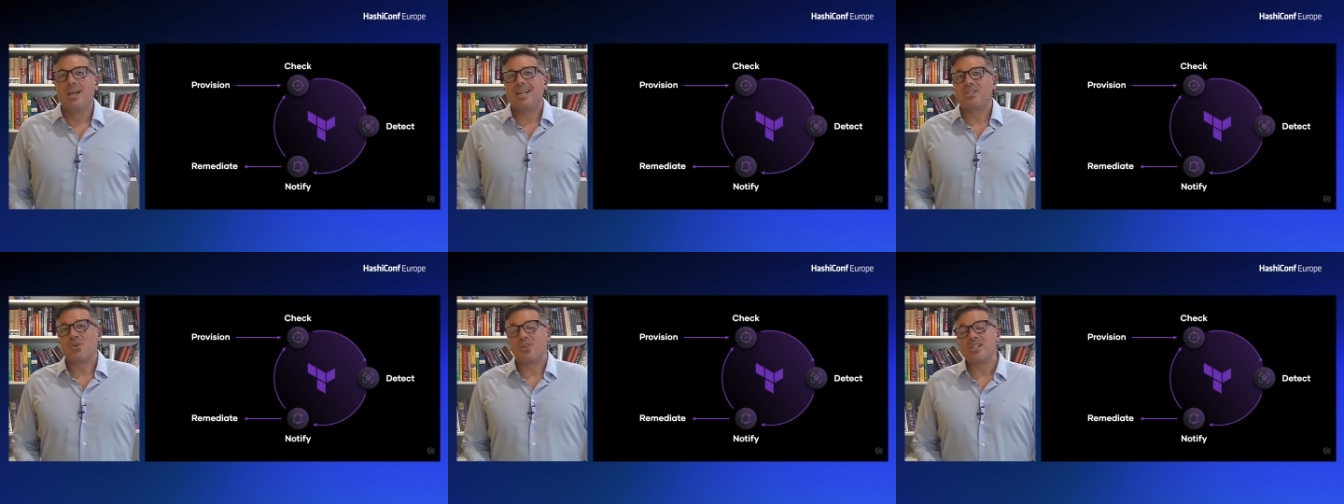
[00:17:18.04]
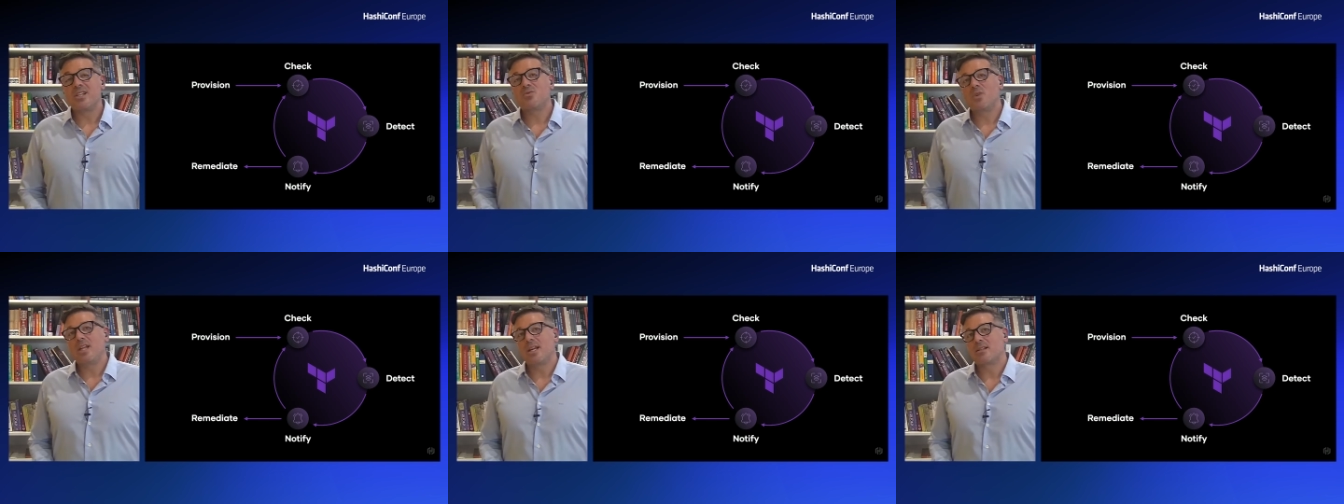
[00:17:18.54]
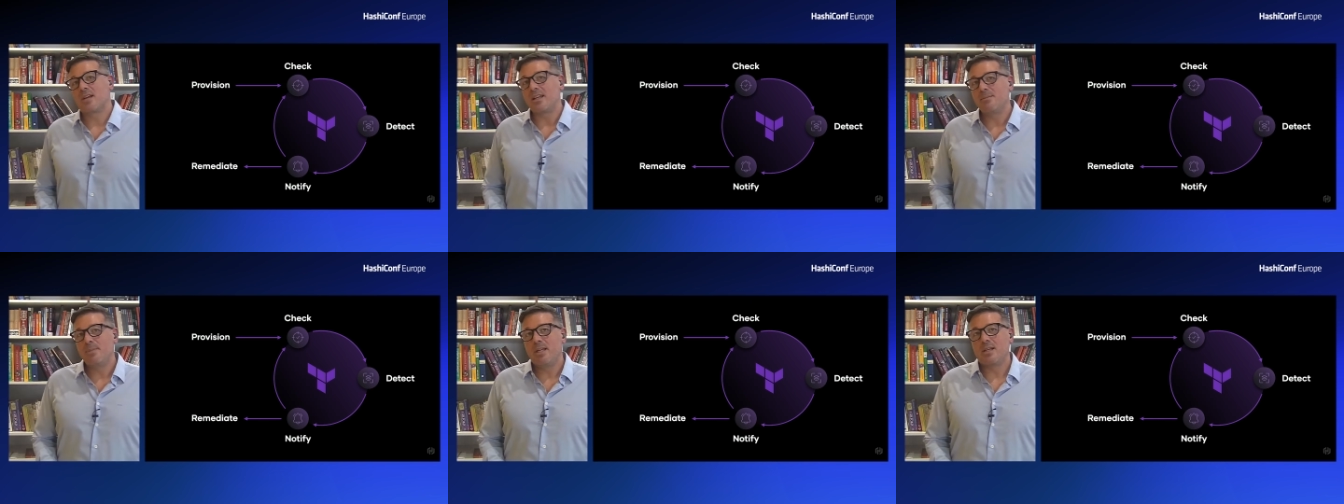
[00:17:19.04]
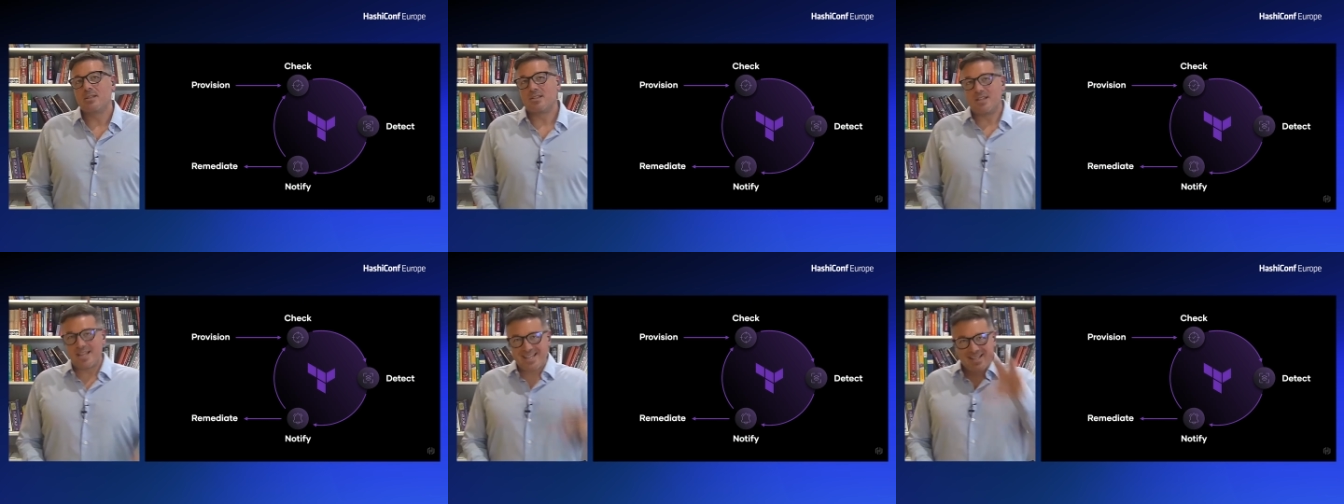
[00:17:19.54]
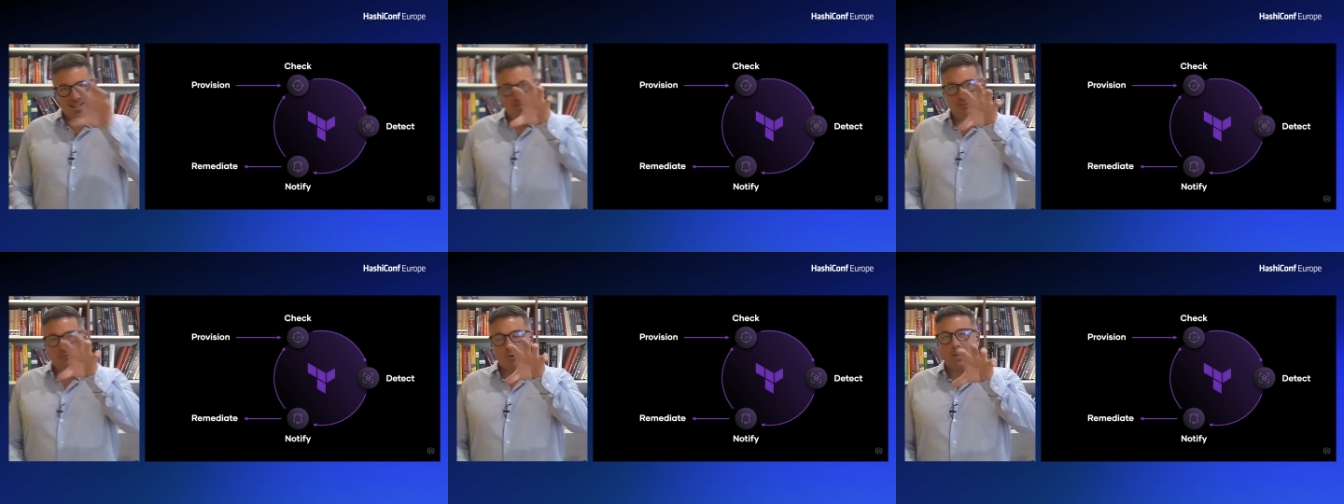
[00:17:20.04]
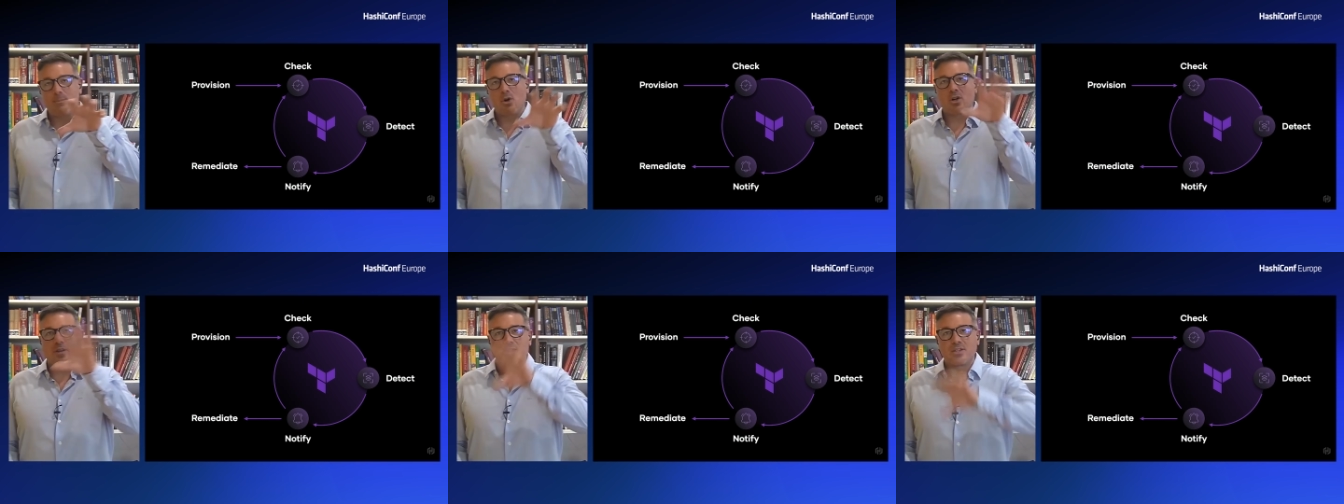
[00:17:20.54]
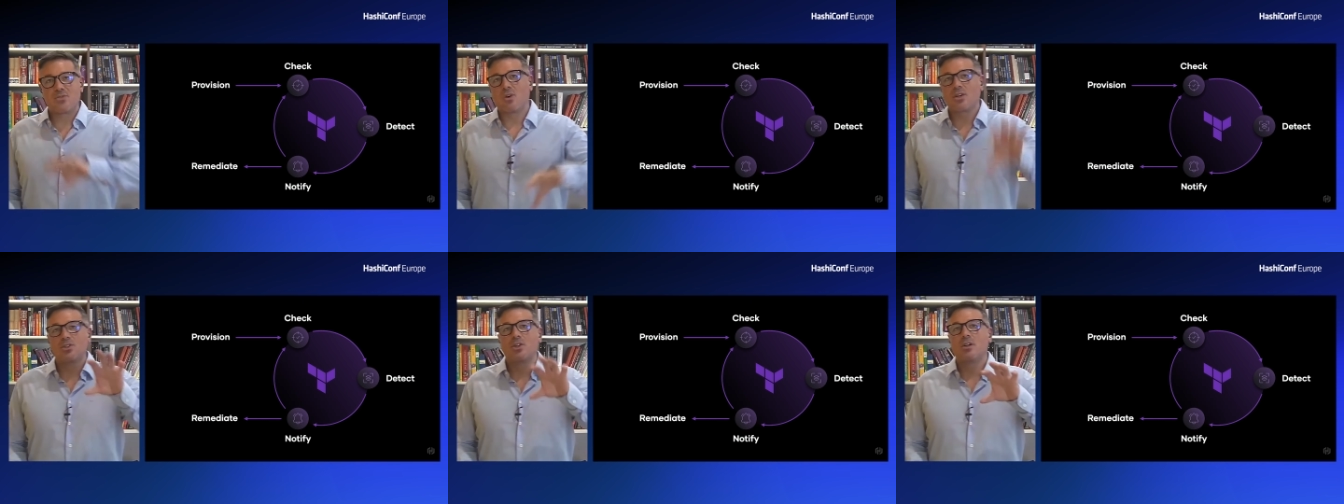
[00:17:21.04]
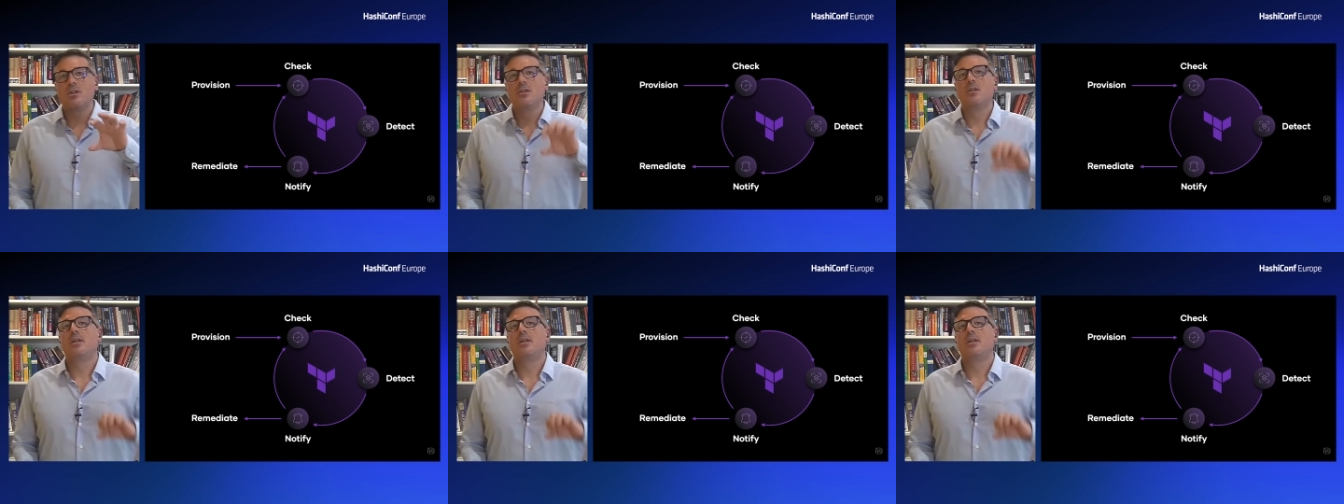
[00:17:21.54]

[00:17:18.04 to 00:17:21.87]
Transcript: And so this is really exciting because this framework and this structure